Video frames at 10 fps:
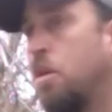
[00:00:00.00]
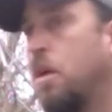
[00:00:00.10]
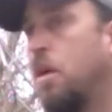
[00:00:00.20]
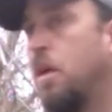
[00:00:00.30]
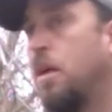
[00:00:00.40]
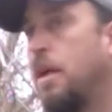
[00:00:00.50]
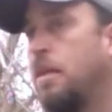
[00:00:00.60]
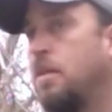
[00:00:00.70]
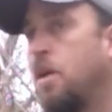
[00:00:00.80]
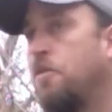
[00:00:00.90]
Mm-hmm
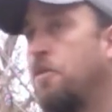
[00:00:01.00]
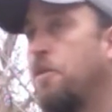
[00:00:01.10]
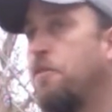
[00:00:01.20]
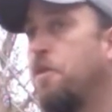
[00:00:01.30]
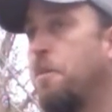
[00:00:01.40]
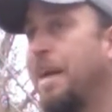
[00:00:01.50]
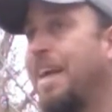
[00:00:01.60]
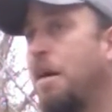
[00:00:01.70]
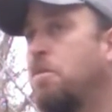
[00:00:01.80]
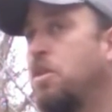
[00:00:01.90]
and so for me,
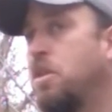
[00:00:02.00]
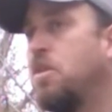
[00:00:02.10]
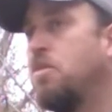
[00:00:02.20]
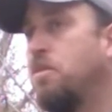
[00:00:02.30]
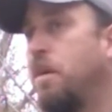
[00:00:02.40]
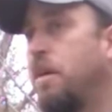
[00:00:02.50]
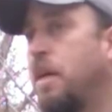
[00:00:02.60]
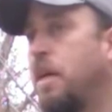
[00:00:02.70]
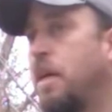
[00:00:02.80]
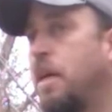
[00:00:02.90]
I was just
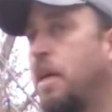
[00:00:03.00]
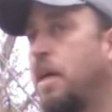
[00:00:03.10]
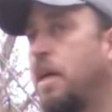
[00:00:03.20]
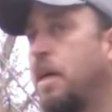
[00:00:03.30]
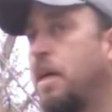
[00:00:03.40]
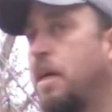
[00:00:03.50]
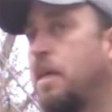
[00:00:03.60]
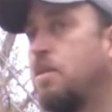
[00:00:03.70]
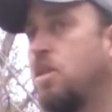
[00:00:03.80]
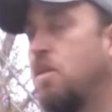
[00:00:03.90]
very uh,
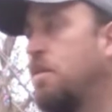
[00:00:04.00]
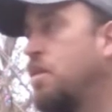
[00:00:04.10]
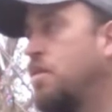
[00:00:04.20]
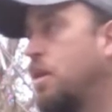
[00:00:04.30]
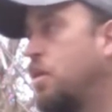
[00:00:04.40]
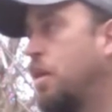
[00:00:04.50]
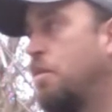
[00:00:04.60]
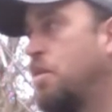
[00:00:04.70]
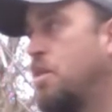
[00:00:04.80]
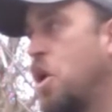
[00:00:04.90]
conservative, so there
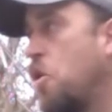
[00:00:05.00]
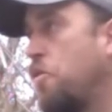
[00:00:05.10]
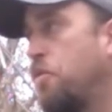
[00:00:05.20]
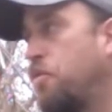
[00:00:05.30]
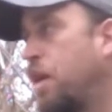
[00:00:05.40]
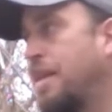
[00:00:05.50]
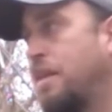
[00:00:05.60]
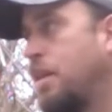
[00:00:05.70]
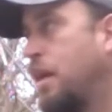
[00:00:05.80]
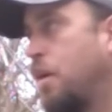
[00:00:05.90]
was no
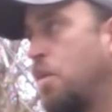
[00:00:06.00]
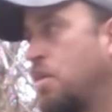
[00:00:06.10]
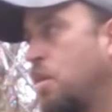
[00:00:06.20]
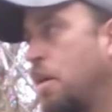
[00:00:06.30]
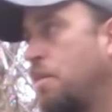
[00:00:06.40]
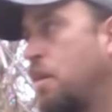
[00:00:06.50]
flexing there whatsoever.